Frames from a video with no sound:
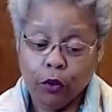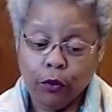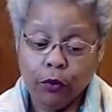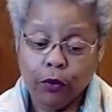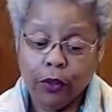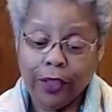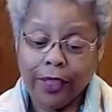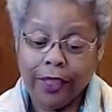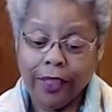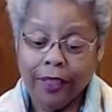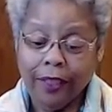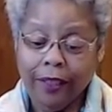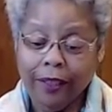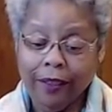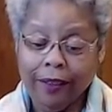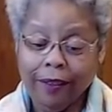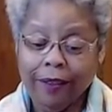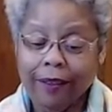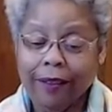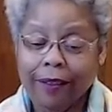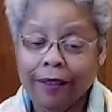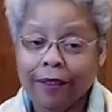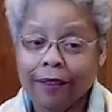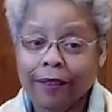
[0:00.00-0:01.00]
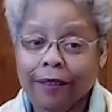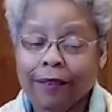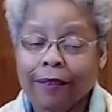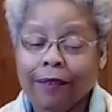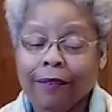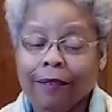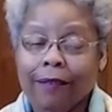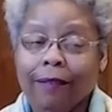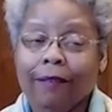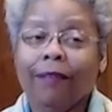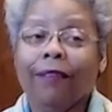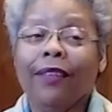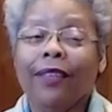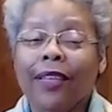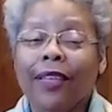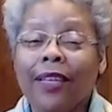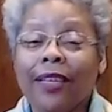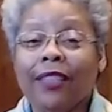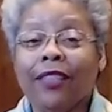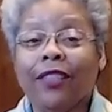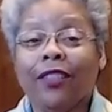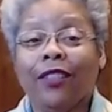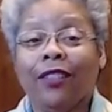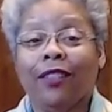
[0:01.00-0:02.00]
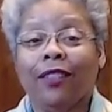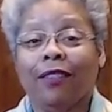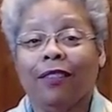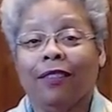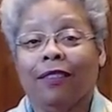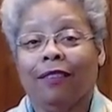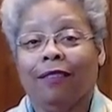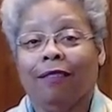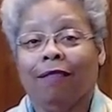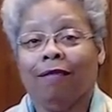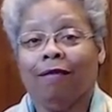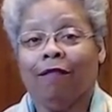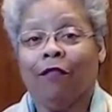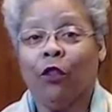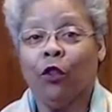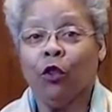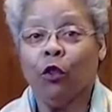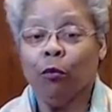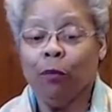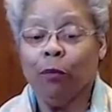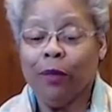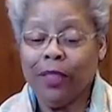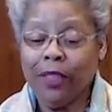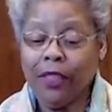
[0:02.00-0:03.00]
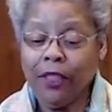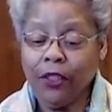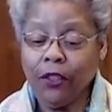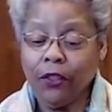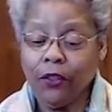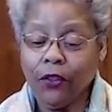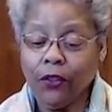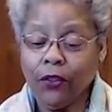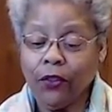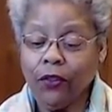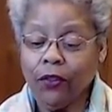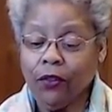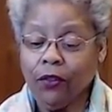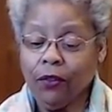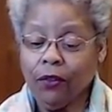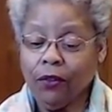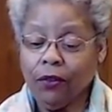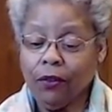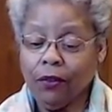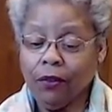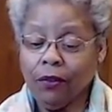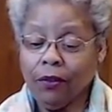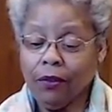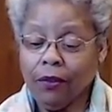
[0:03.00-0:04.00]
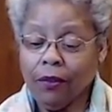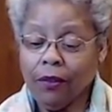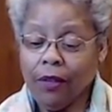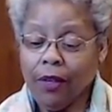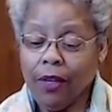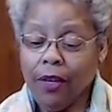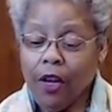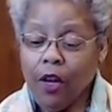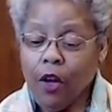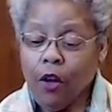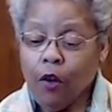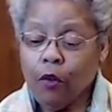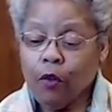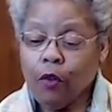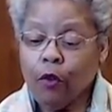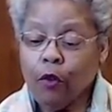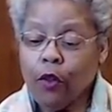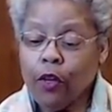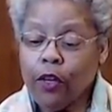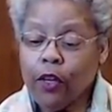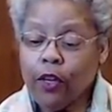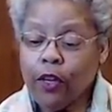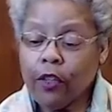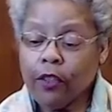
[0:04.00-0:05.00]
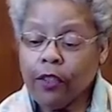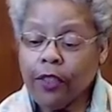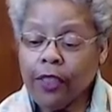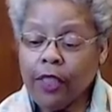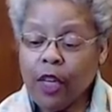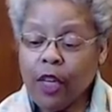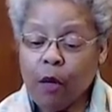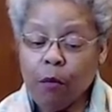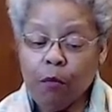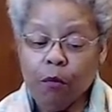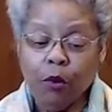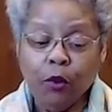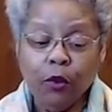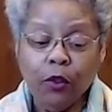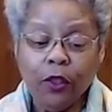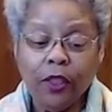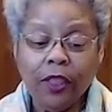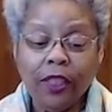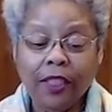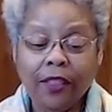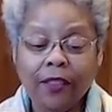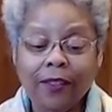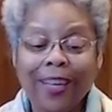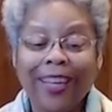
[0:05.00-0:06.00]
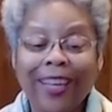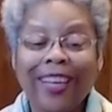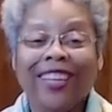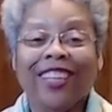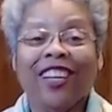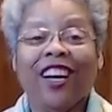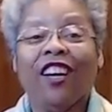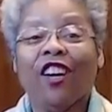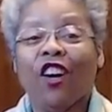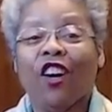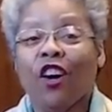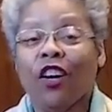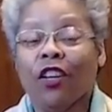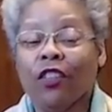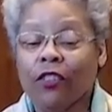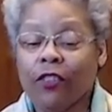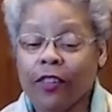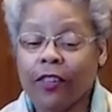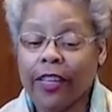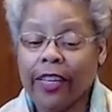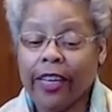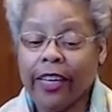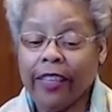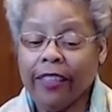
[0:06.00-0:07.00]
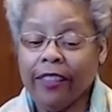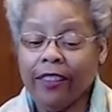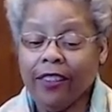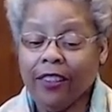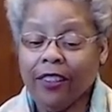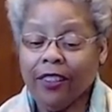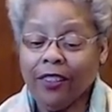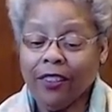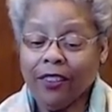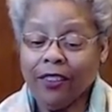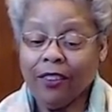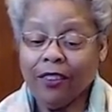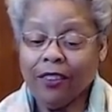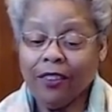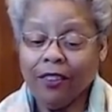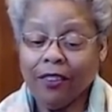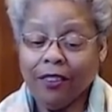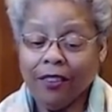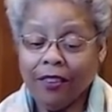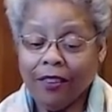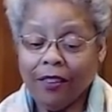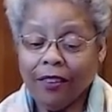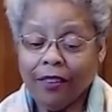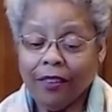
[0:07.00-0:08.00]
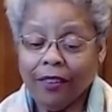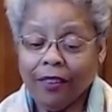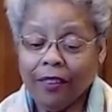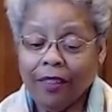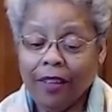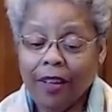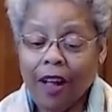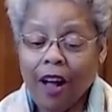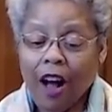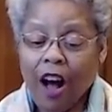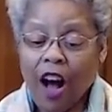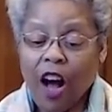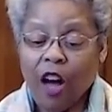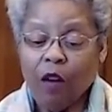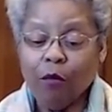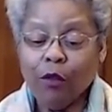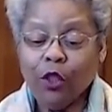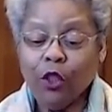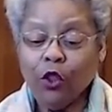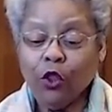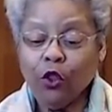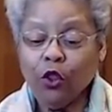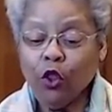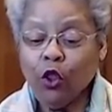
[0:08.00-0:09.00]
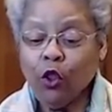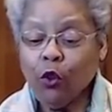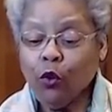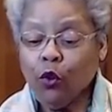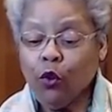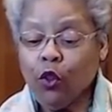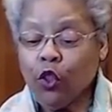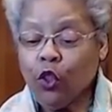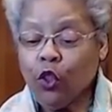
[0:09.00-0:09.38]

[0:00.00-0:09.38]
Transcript: for three. Yes, your minister though there are some who still cannot honor that. I was your